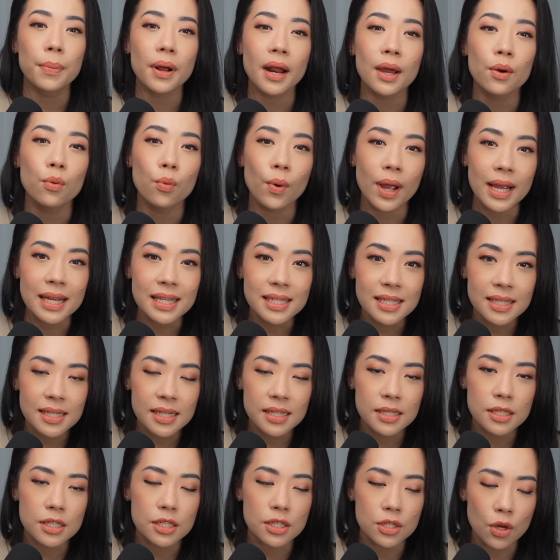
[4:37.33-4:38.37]
but I
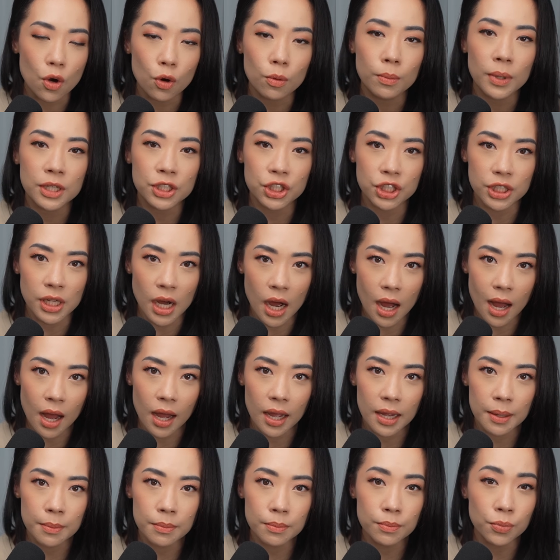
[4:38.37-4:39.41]
wasted so much
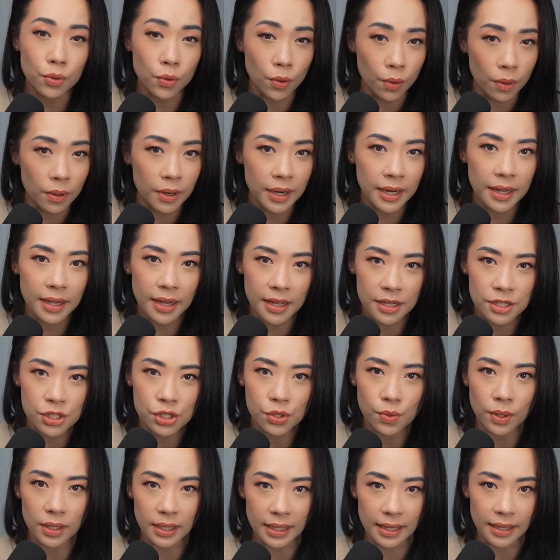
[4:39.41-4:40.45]
time pouring
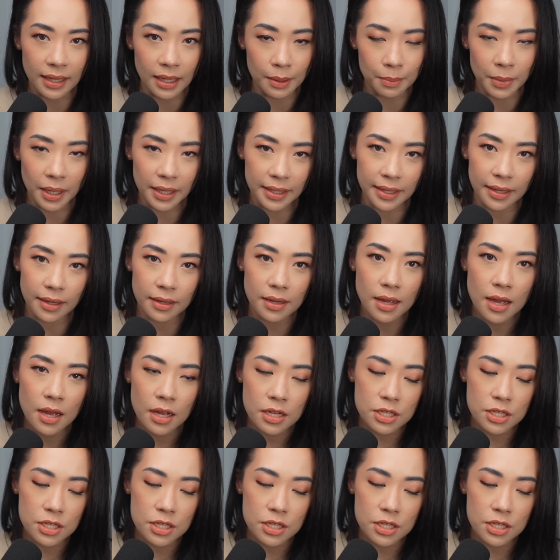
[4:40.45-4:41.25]
into a leaky bucket.